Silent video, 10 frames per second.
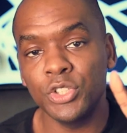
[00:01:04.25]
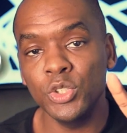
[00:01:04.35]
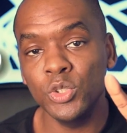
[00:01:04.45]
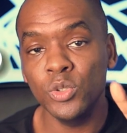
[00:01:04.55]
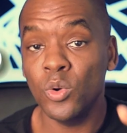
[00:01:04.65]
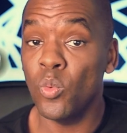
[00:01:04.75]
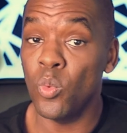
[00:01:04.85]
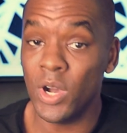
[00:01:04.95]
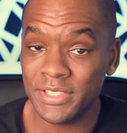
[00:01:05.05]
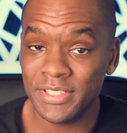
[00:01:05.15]
2,
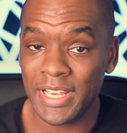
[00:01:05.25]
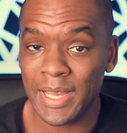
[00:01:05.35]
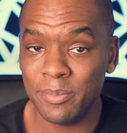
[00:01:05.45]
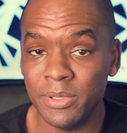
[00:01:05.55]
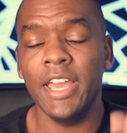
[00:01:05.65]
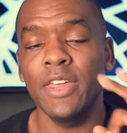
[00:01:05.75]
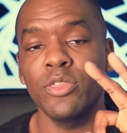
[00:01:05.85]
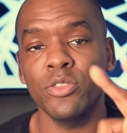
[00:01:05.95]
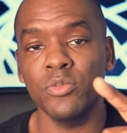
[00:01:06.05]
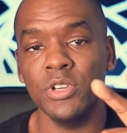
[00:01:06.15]
WhatsApp, and
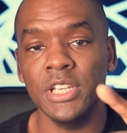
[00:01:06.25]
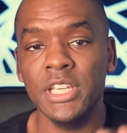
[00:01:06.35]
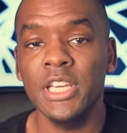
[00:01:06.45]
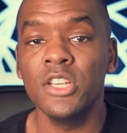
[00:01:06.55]
3,